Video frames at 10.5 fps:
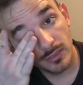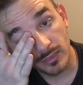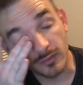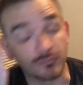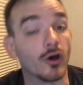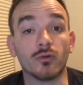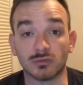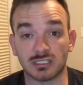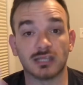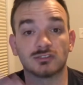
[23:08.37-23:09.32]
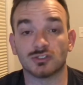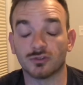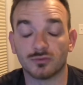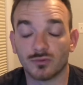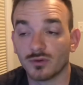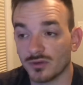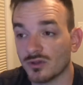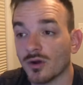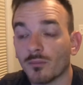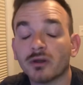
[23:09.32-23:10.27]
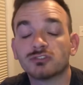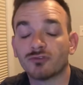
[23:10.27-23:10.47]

the phone was answered, much